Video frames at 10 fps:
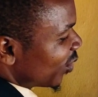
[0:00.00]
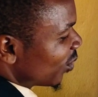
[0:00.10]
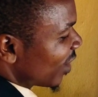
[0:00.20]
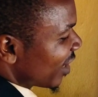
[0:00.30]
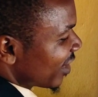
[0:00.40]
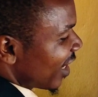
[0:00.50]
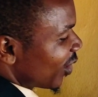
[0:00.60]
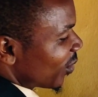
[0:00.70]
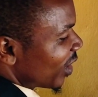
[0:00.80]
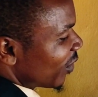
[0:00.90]
2 times r
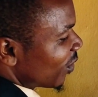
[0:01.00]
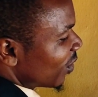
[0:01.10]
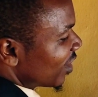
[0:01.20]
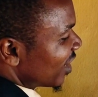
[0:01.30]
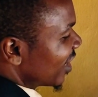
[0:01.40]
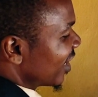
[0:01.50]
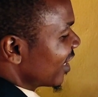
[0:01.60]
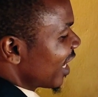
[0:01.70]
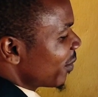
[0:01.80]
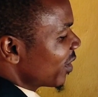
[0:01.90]
will give you d,
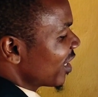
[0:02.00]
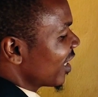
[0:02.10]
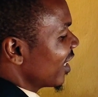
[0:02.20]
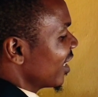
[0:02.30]
diameter.